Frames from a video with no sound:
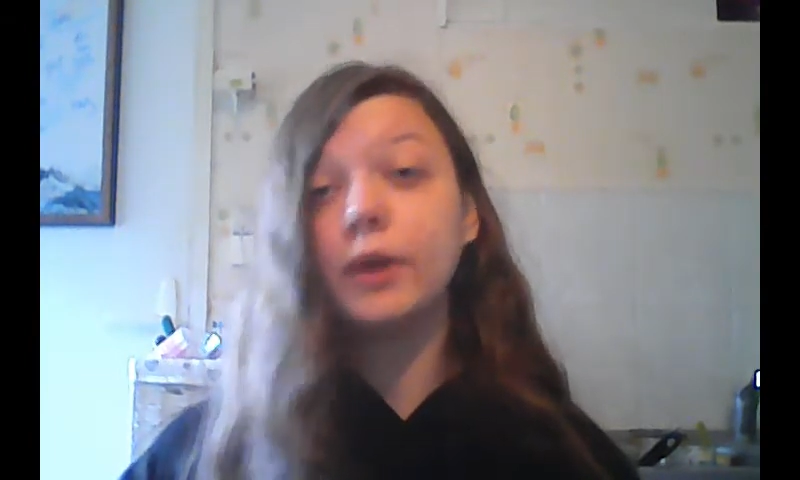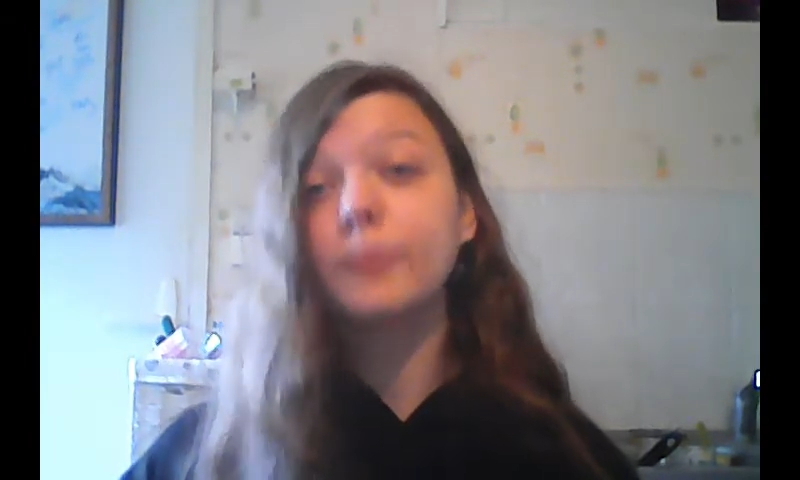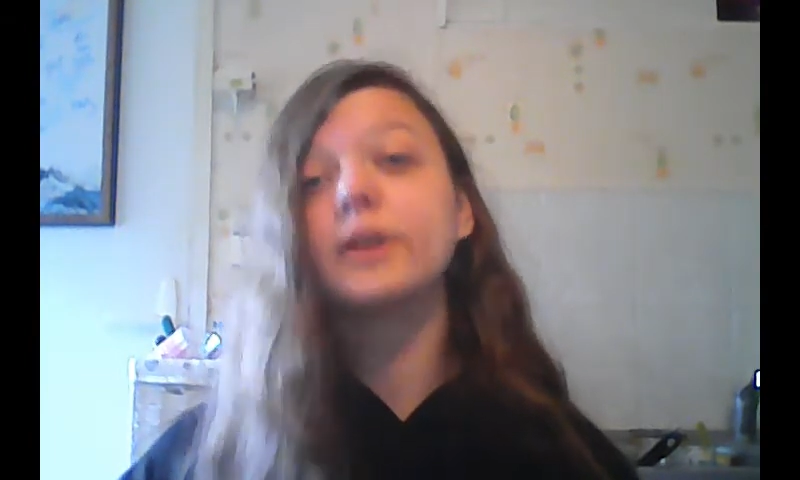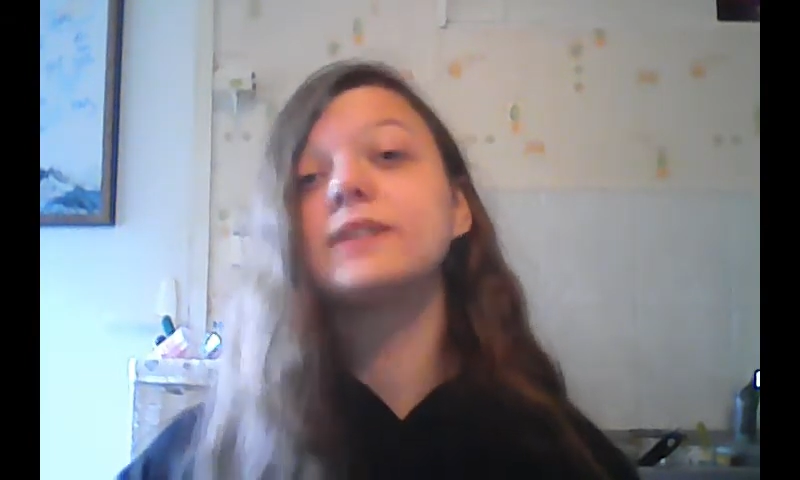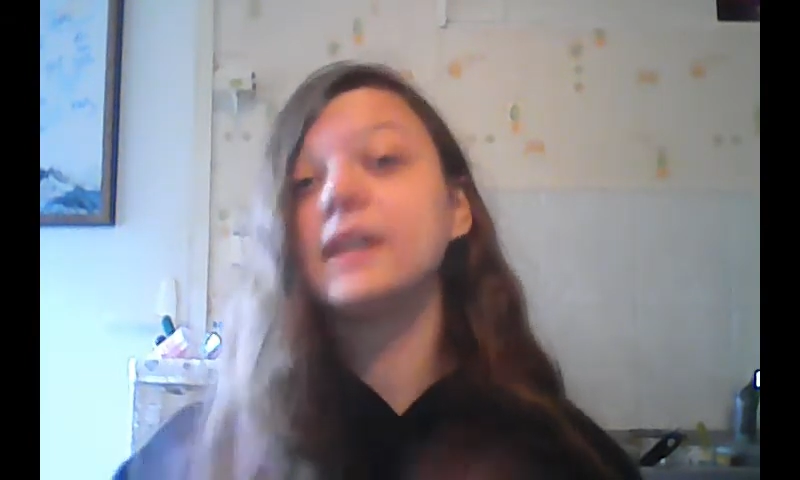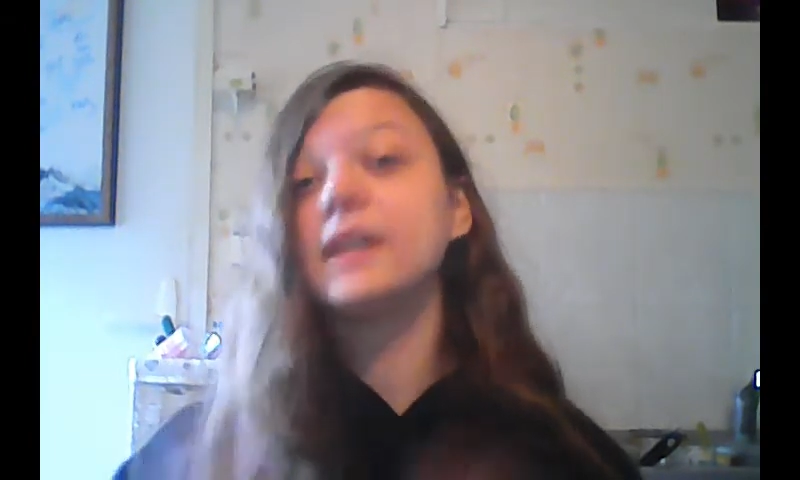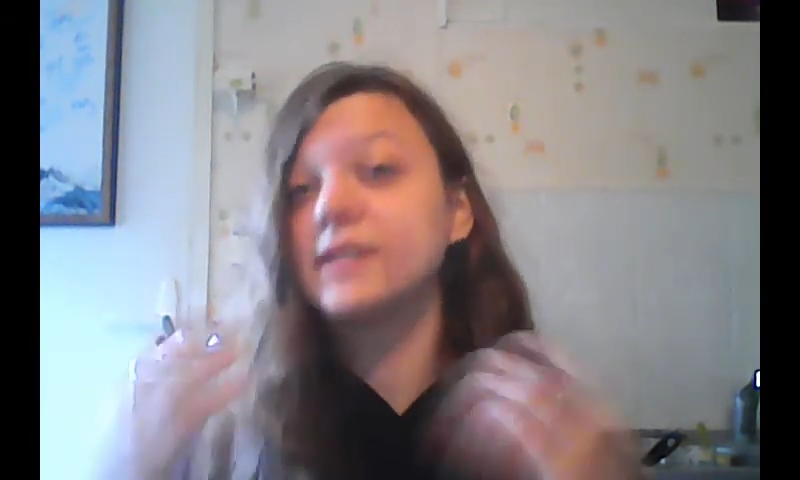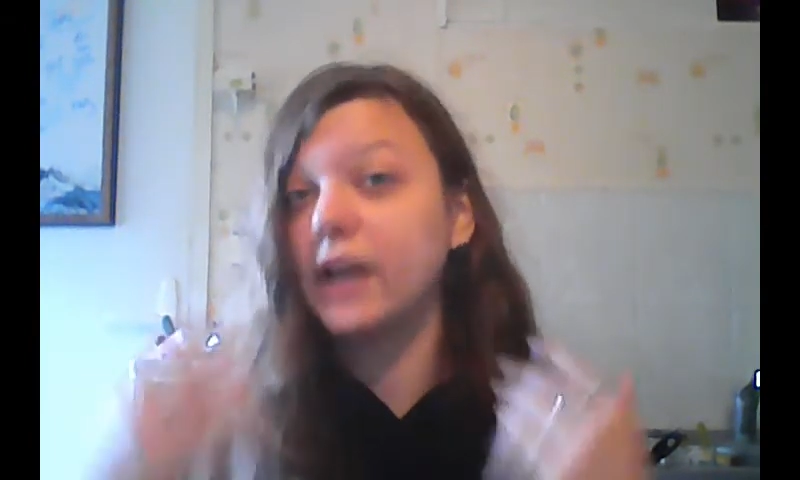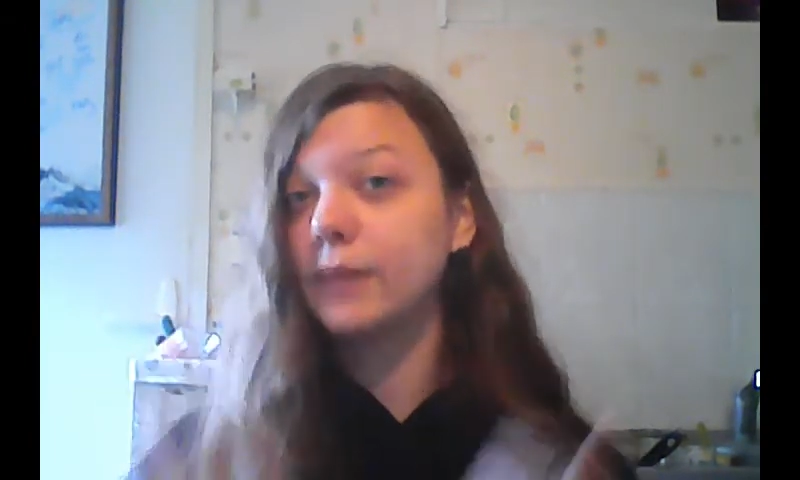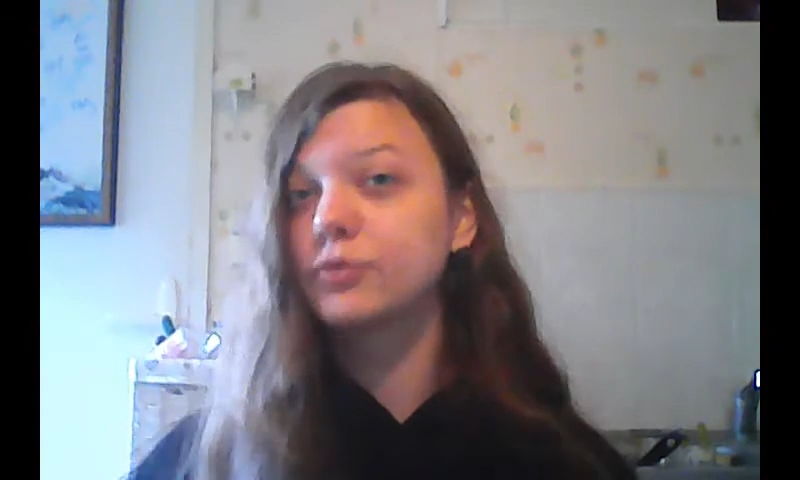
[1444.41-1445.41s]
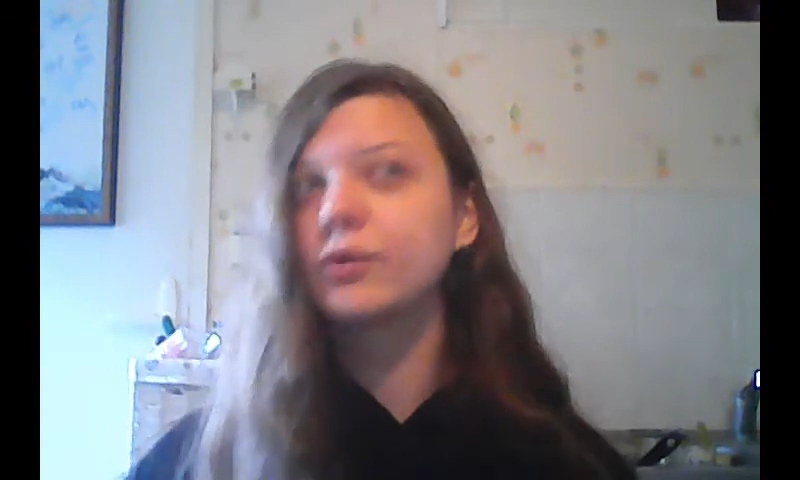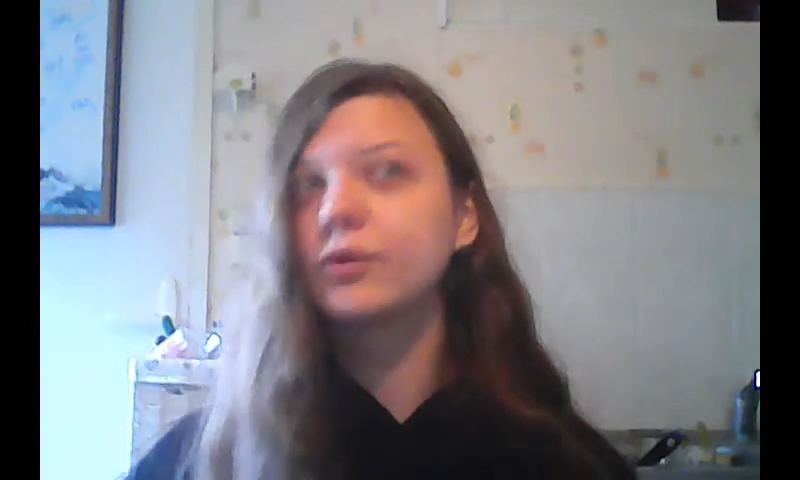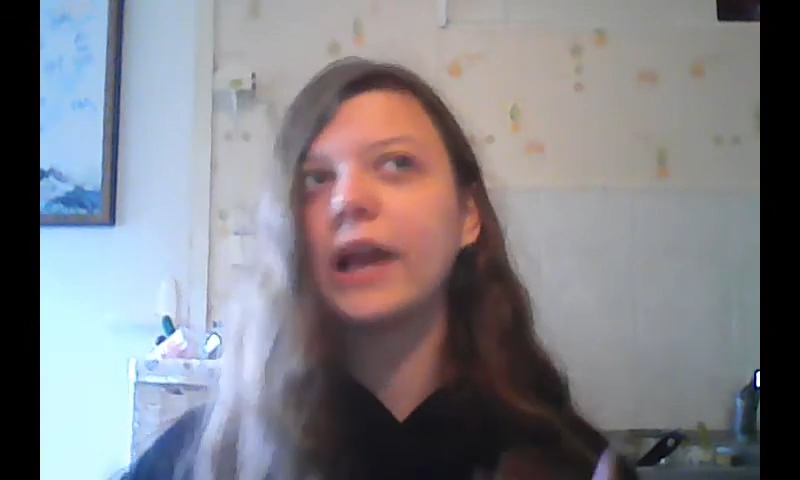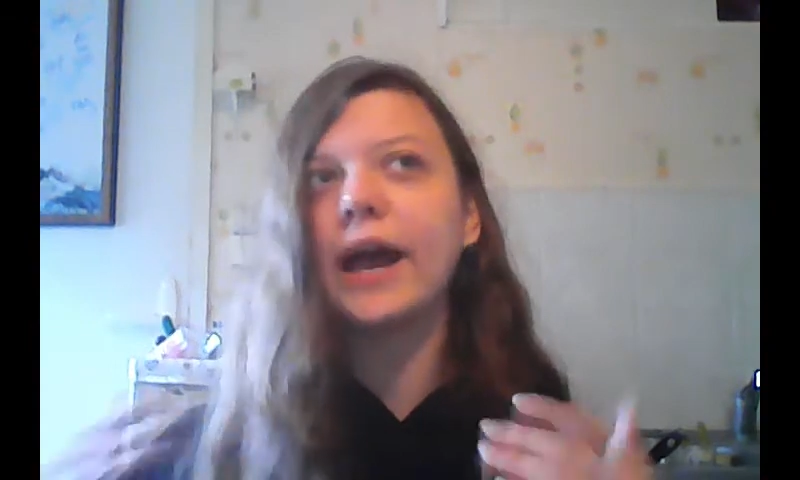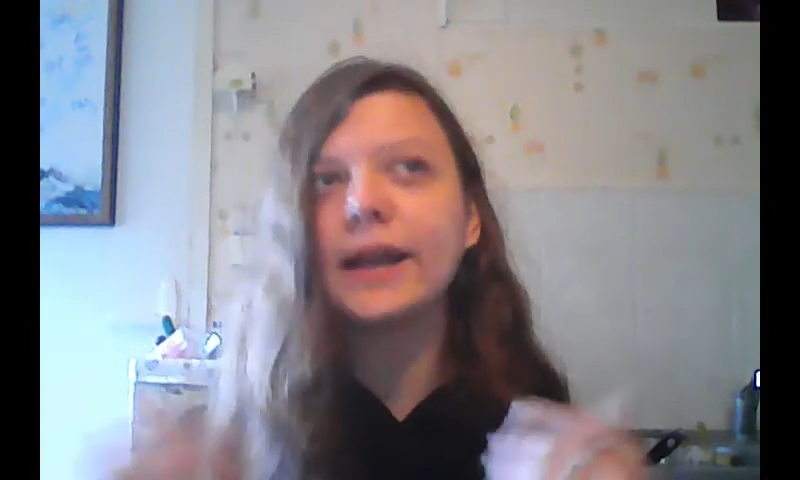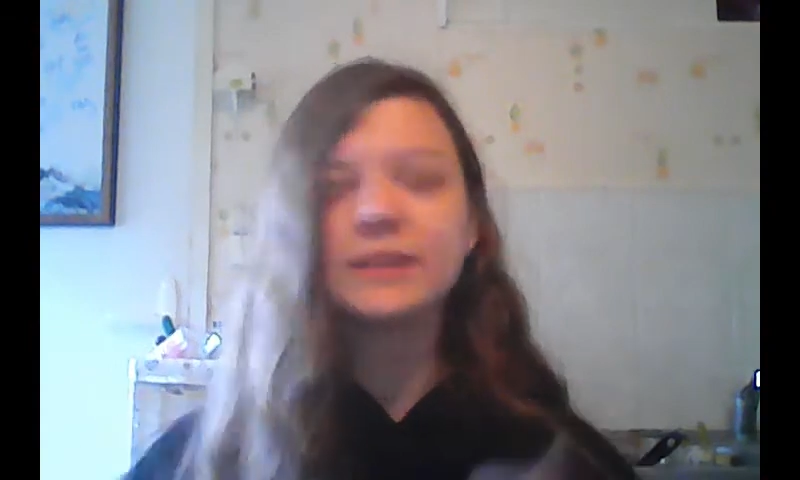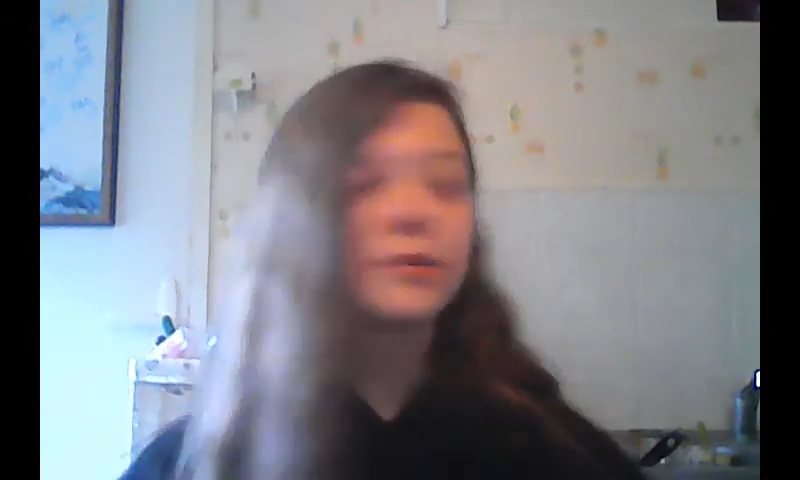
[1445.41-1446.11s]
I'm gonna take time to relax.